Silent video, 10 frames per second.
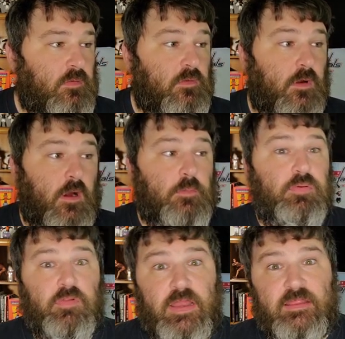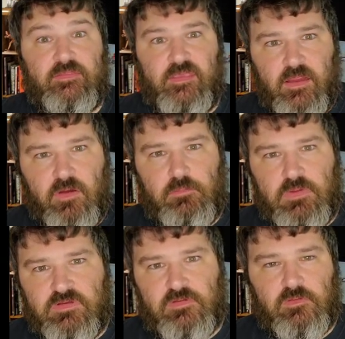There are planetary
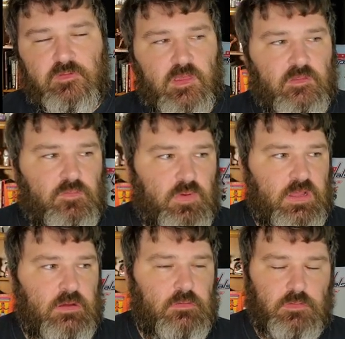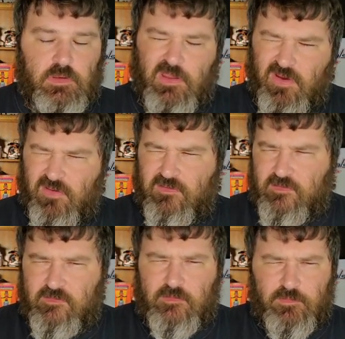missions as well. You go to
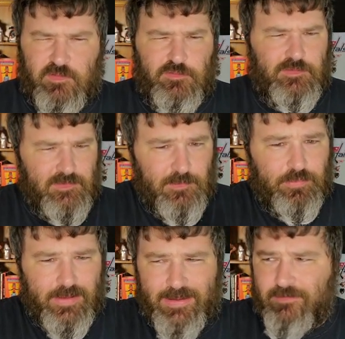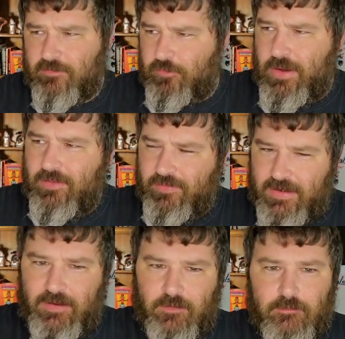systems, you see the planets around
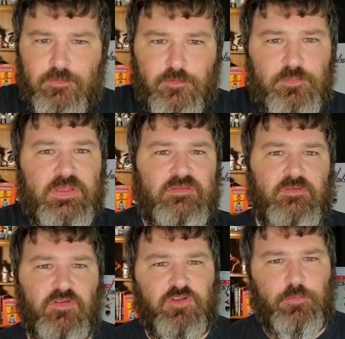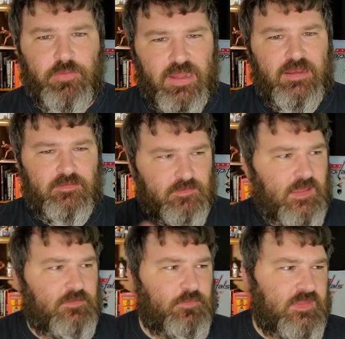there. There's missions on the planet.
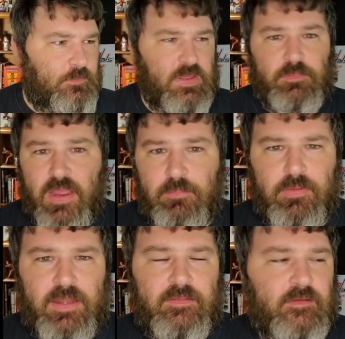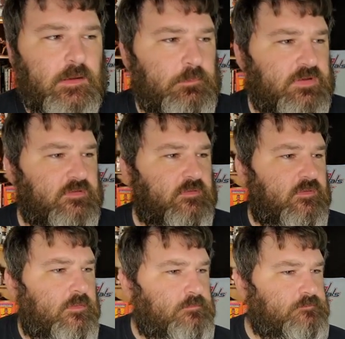That's what they mean by planetary missions.